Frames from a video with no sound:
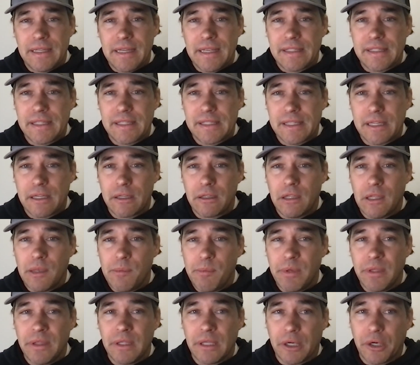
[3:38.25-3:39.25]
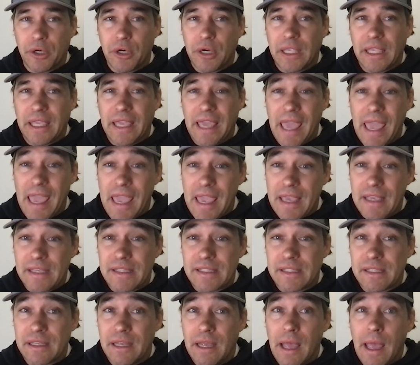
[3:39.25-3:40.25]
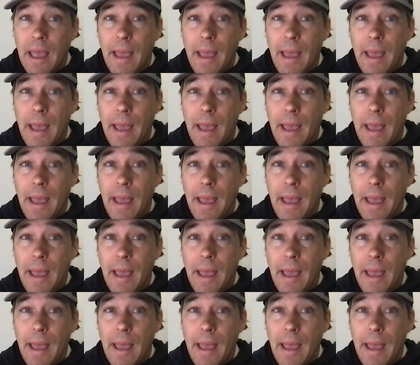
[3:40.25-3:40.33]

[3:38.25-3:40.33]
necessarily been the case,